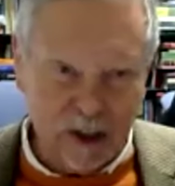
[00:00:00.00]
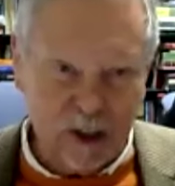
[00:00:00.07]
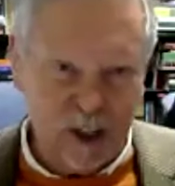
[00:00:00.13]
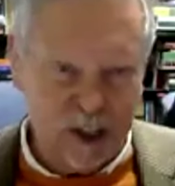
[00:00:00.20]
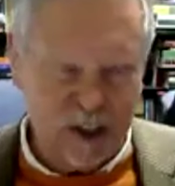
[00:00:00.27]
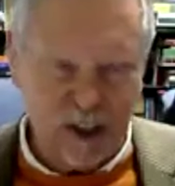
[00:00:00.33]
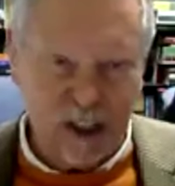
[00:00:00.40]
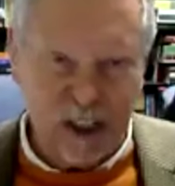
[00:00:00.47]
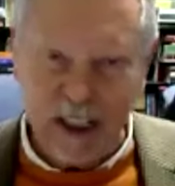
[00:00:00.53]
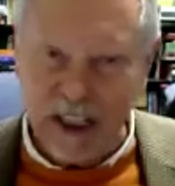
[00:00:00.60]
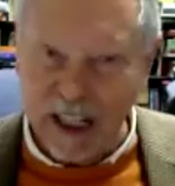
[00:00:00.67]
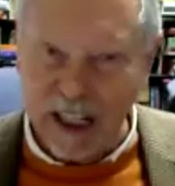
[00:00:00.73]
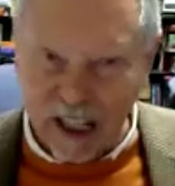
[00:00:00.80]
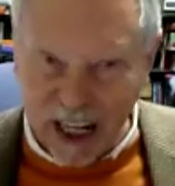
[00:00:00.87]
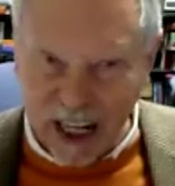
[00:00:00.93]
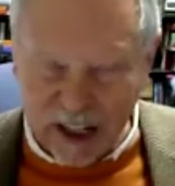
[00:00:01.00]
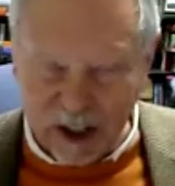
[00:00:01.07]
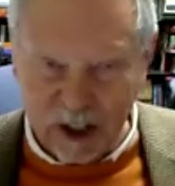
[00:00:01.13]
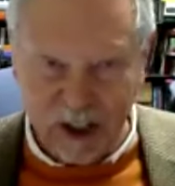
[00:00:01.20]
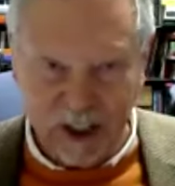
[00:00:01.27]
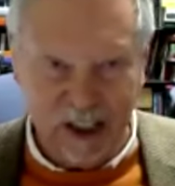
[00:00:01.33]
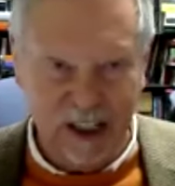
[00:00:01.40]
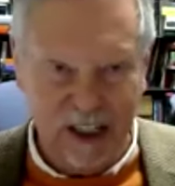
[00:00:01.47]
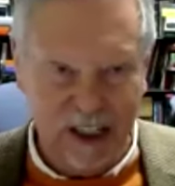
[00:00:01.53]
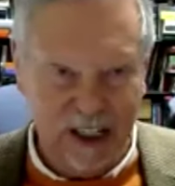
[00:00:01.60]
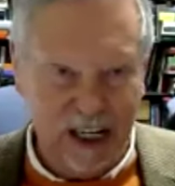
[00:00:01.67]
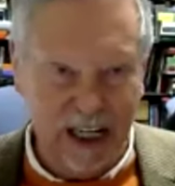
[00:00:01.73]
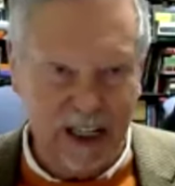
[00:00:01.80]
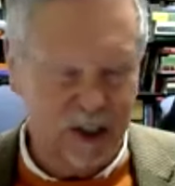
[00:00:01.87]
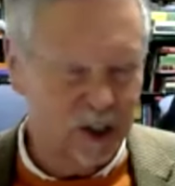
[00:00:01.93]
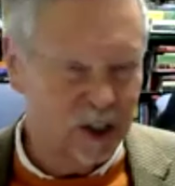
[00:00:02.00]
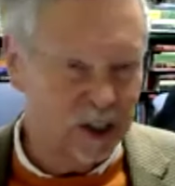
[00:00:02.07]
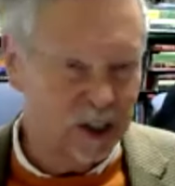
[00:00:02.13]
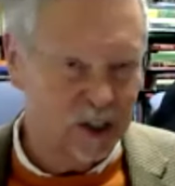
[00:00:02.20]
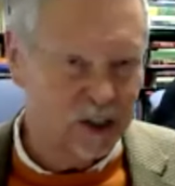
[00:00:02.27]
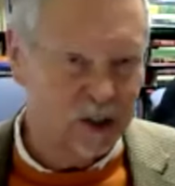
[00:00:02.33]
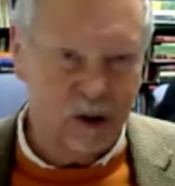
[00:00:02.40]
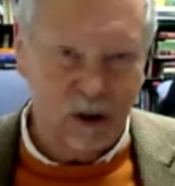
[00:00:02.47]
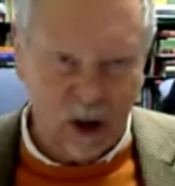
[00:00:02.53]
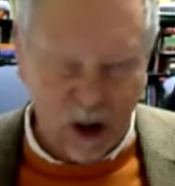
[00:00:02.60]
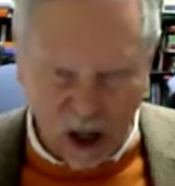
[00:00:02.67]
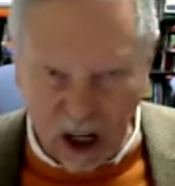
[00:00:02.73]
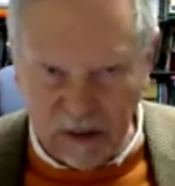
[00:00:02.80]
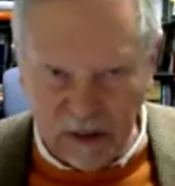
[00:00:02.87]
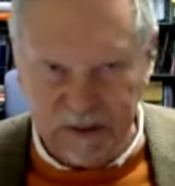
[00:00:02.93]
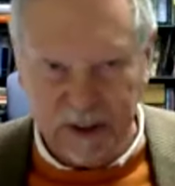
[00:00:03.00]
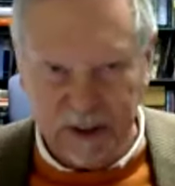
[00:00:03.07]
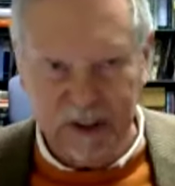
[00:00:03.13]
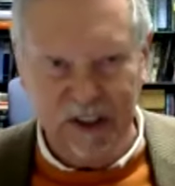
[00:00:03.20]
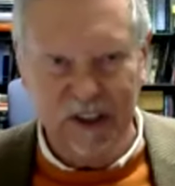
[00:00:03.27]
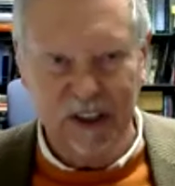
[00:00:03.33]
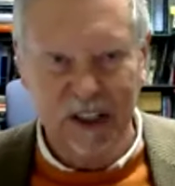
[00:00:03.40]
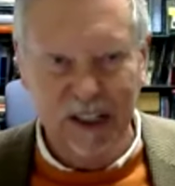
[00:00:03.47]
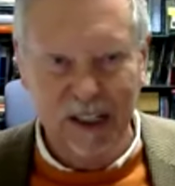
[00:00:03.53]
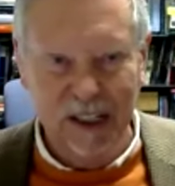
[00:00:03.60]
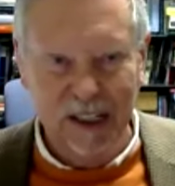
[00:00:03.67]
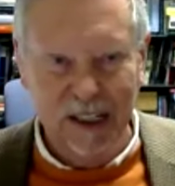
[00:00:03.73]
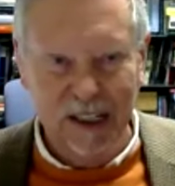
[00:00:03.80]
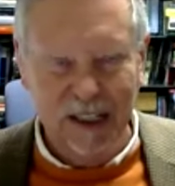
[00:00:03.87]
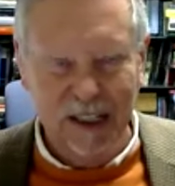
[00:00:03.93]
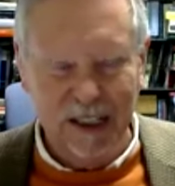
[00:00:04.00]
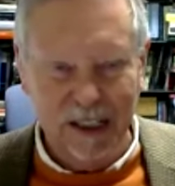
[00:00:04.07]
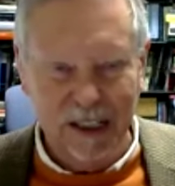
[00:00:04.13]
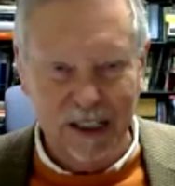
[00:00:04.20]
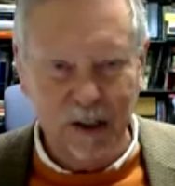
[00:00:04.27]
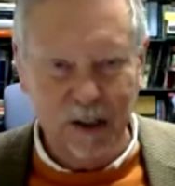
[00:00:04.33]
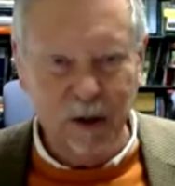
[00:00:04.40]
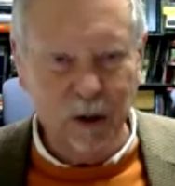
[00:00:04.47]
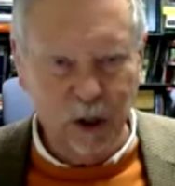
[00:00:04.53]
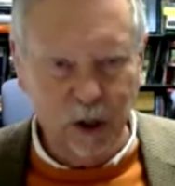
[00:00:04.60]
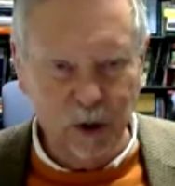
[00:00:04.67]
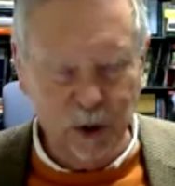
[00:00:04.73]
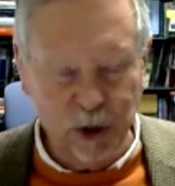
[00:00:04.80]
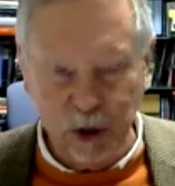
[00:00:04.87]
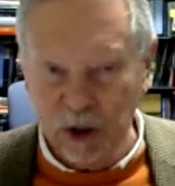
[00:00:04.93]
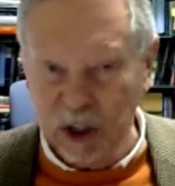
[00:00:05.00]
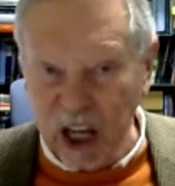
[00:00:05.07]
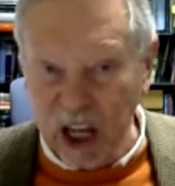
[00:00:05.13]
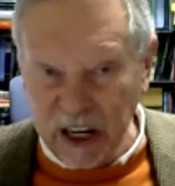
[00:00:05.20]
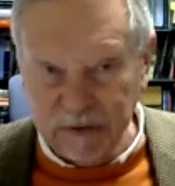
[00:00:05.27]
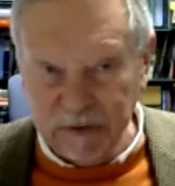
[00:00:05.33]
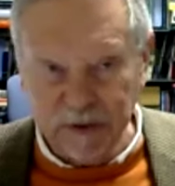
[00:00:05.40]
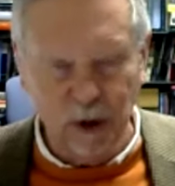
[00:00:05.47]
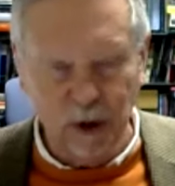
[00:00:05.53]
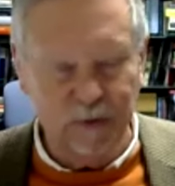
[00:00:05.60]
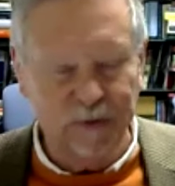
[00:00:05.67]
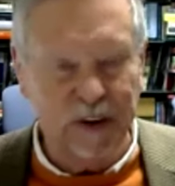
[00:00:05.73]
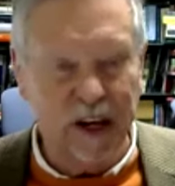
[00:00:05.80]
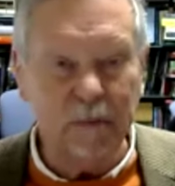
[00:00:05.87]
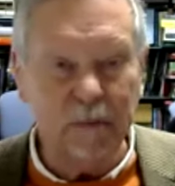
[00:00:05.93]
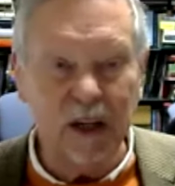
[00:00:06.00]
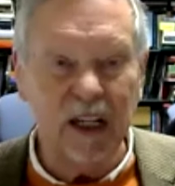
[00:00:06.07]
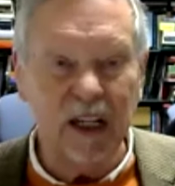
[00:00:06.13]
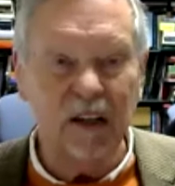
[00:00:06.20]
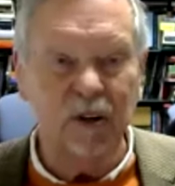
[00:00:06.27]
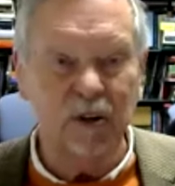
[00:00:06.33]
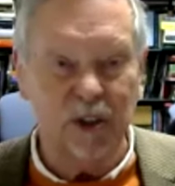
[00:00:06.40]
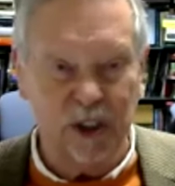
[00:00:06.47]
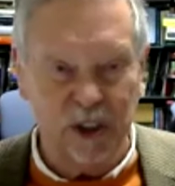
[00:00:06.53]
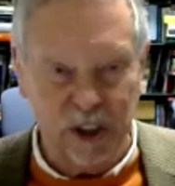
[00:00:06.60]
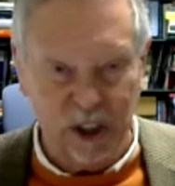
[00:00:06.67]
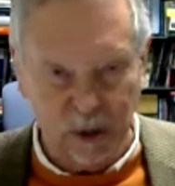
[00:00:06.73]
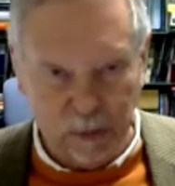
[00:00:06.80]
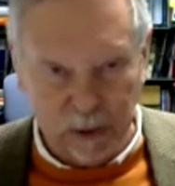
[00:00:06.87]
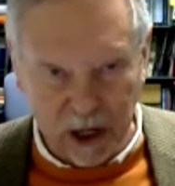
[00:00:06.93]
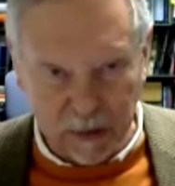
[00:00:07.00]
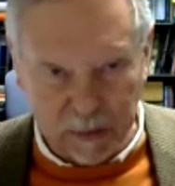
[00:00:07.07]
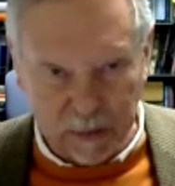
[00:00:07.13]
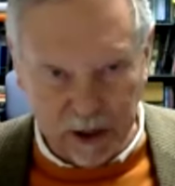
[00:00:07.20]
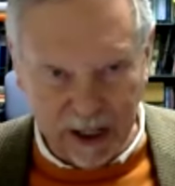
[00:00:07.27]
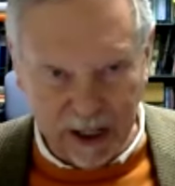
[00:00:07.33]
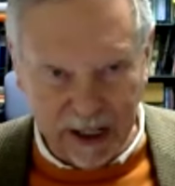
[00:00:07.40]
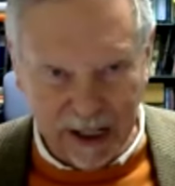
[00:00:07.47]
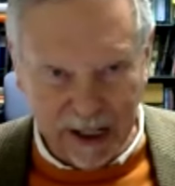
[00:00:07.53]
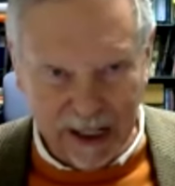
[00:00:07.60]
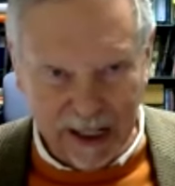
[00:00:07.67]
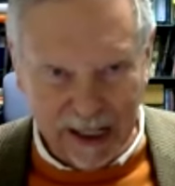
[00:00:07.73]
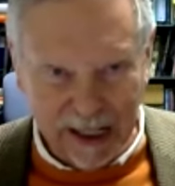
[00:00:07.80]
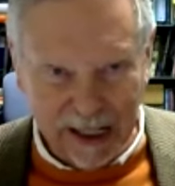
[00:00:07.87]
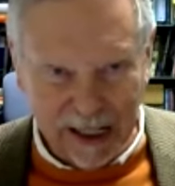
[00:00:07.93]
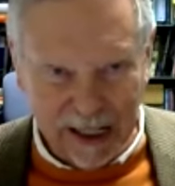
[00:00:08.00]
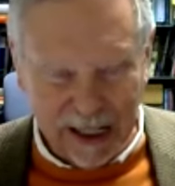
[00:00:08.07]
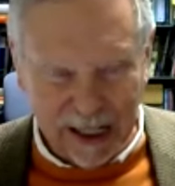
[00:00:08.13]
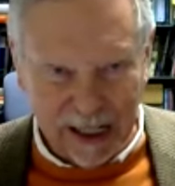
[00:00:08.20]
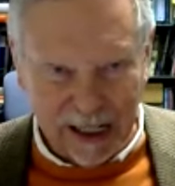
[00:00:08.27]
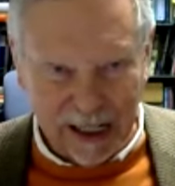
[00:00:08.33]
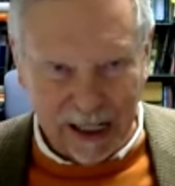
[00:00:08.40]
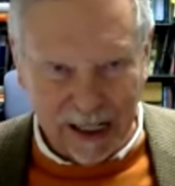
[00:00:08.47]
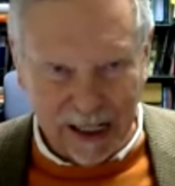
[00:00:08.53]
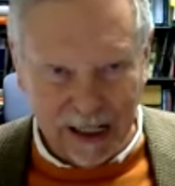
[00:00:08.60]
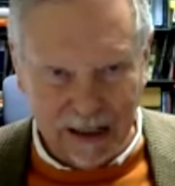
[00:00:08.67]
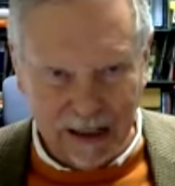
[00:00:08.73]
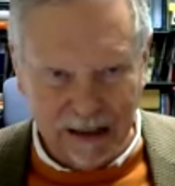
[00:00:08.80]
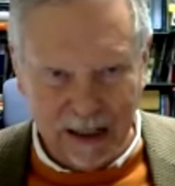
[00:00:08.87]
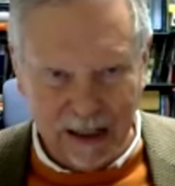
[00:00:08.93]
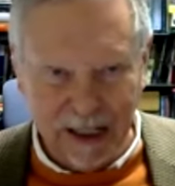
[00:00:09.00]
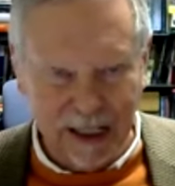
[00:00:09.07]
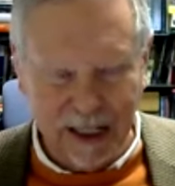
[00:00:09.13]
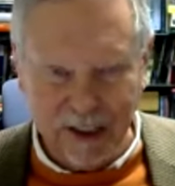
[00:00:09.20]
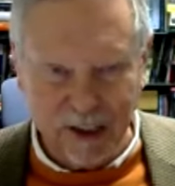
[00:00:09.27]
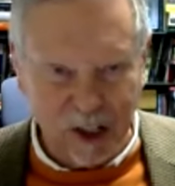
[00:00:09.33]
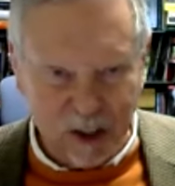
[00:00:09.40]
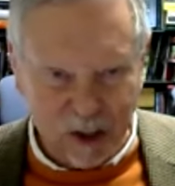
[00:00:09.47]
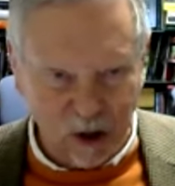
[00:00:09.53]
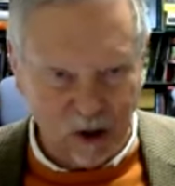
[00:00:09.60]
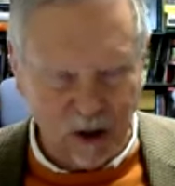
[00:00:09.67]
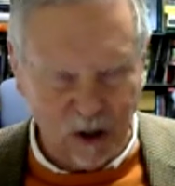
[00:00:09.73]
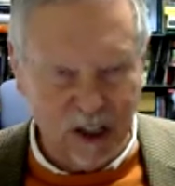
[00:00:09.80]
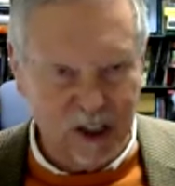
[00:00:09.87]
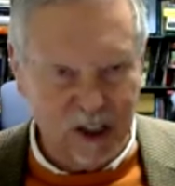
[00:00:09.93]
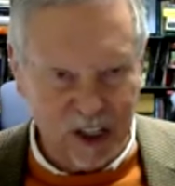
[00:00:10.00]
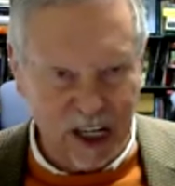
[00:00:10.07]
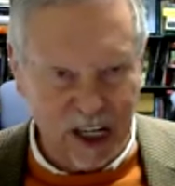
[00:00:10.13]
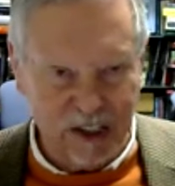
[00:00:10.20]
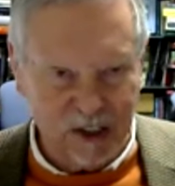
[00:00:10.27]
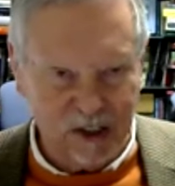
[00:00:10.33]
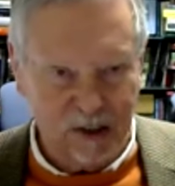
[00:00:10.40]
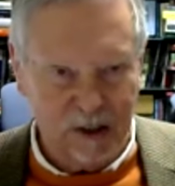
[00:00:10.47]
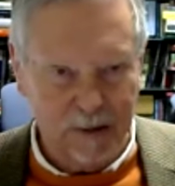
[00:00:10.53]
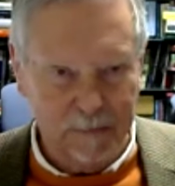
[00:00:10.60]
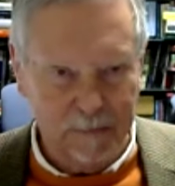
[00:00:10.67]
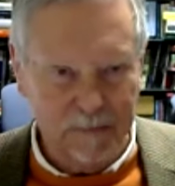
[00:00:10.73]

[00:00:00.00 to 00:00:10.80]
just the election, not just your office. You lose your life, your family loses their property. It's a total disaster.